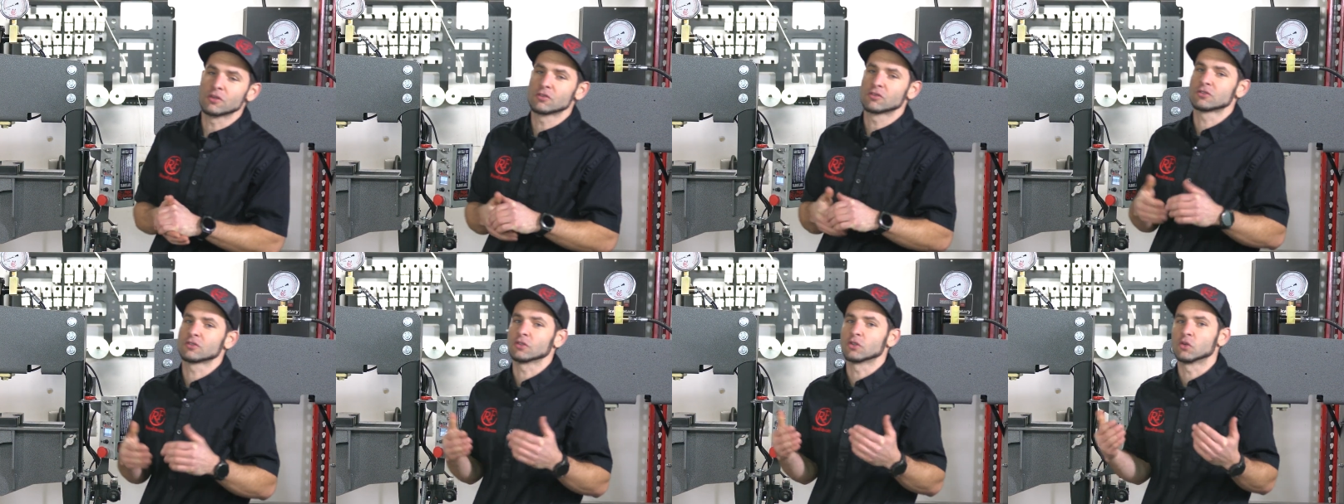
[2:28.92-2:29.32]

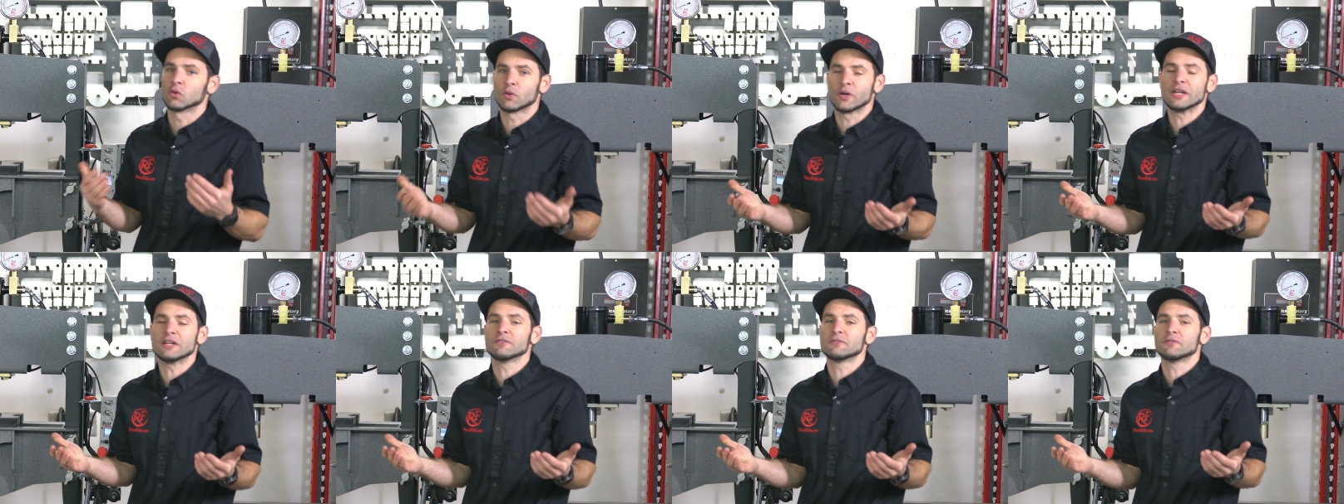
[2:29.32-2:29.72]
This is a
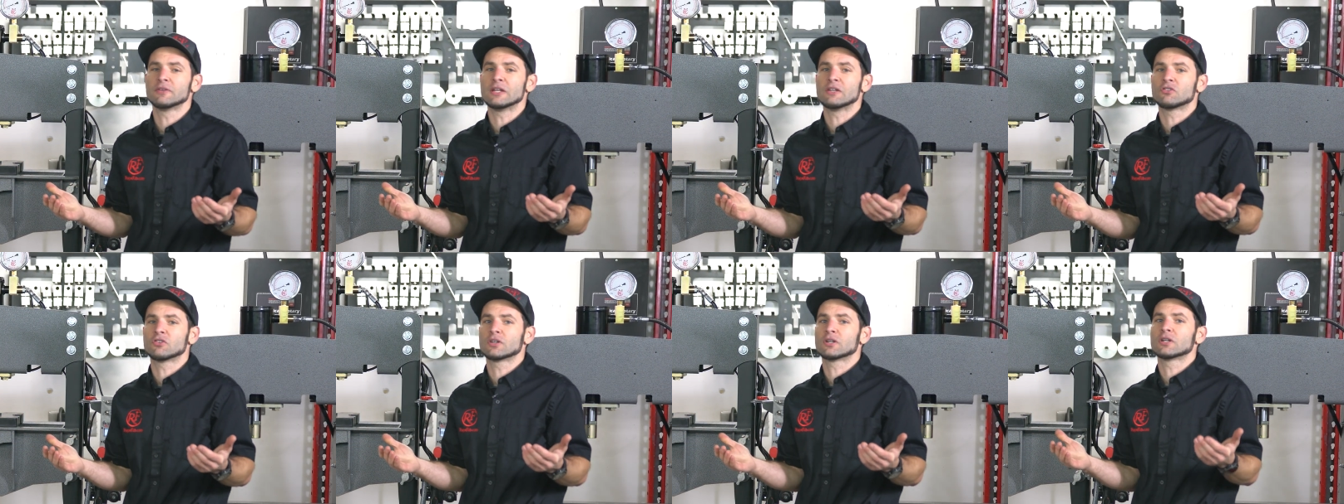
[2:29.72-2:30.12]
great
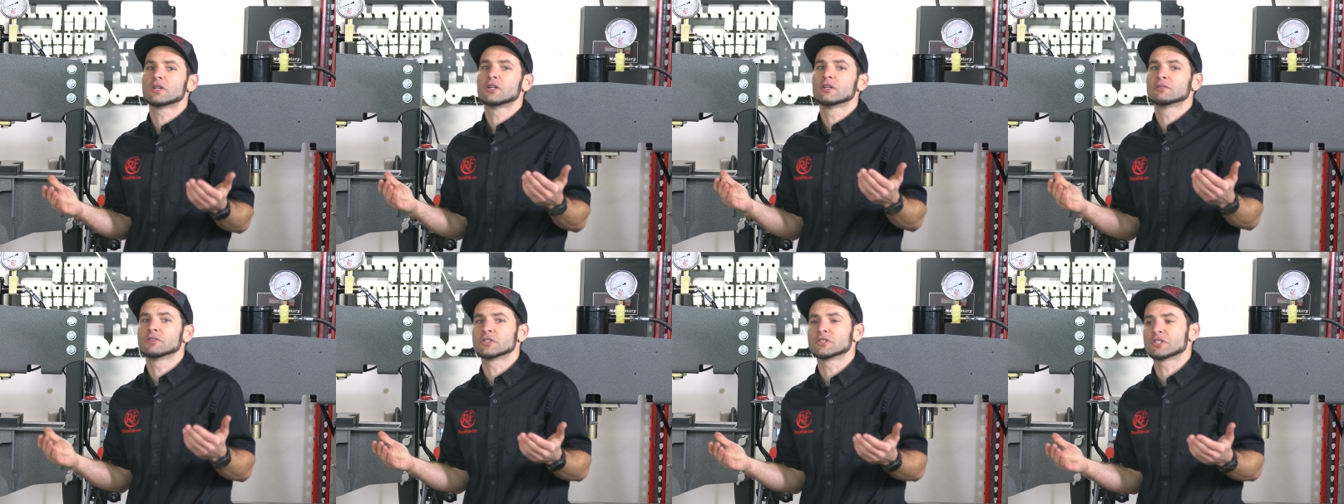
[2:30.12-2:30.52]
feature
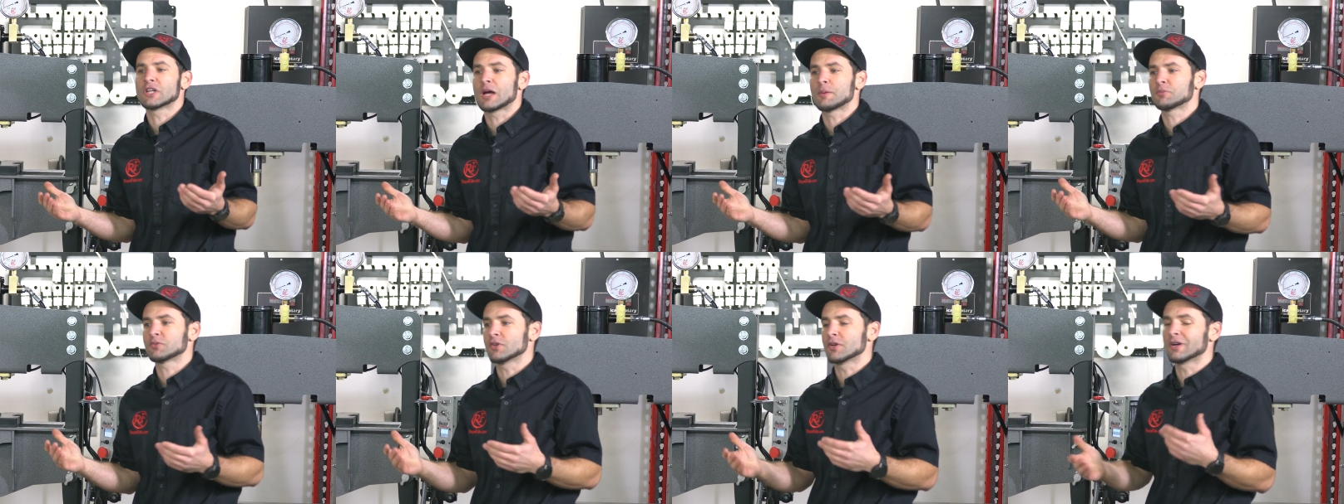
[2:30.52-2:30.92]
for
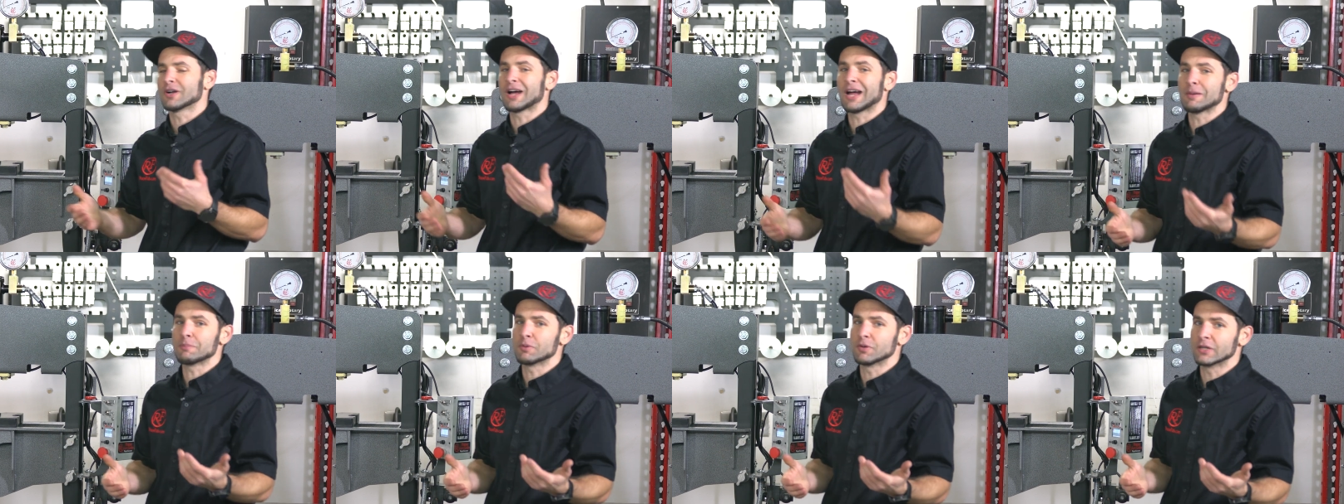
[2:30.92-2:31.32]
shops that are
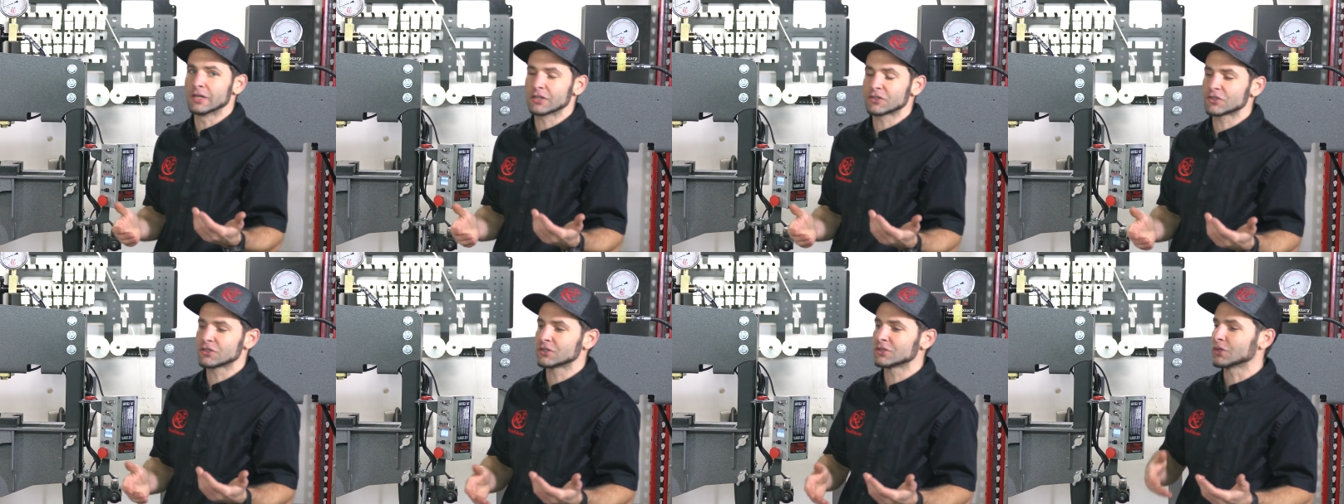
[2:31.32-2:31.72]
high
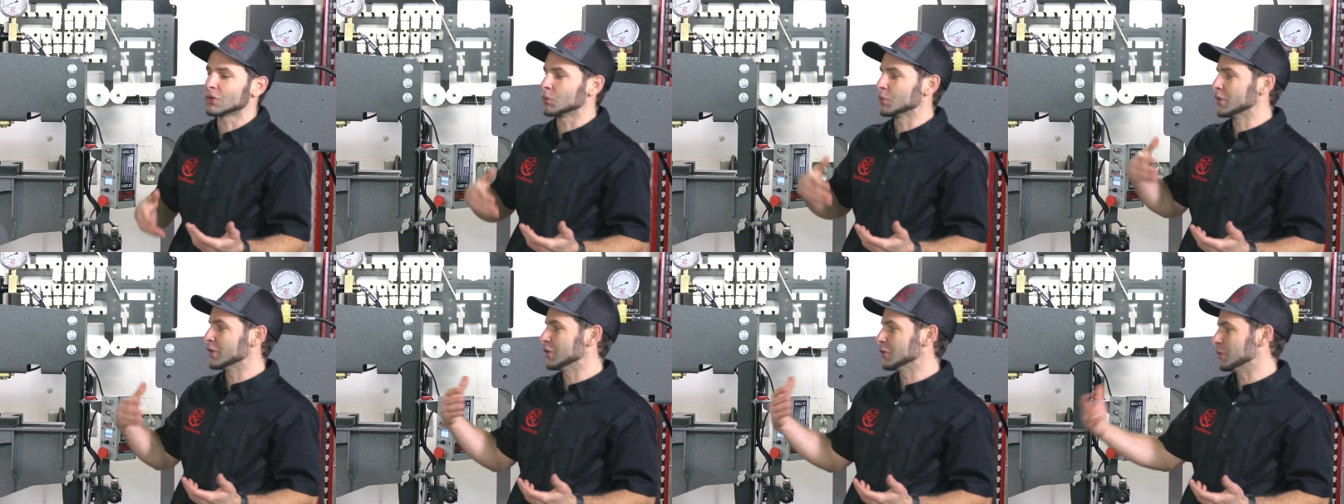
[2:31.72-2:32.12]
production
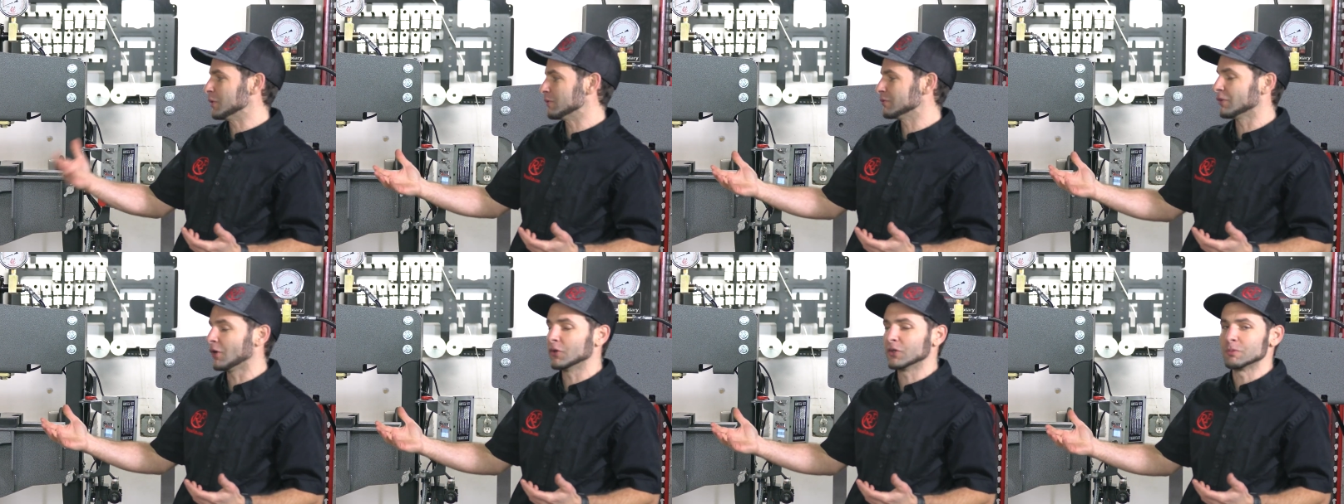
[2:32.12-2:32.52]
or when you're
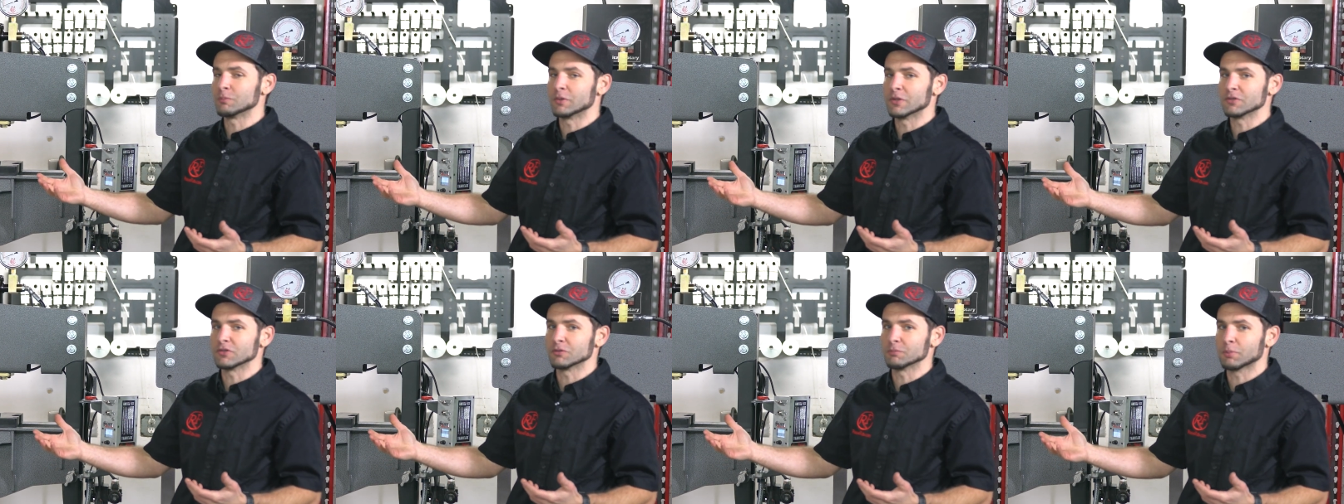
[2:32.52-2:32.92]
doing volume
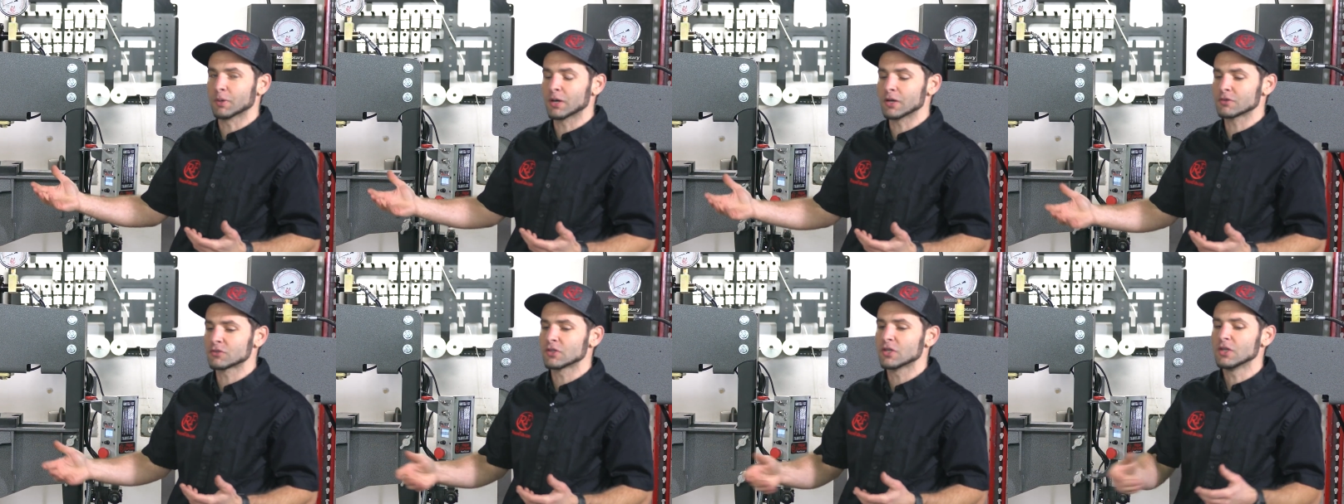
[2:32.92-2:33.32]
runs of
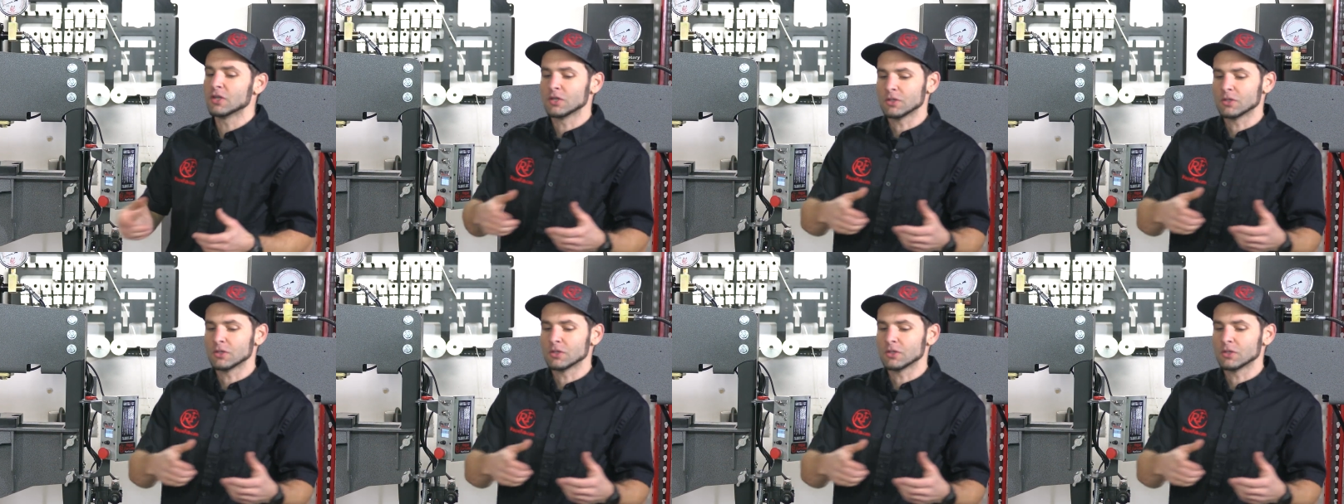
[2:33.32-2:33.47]
parts.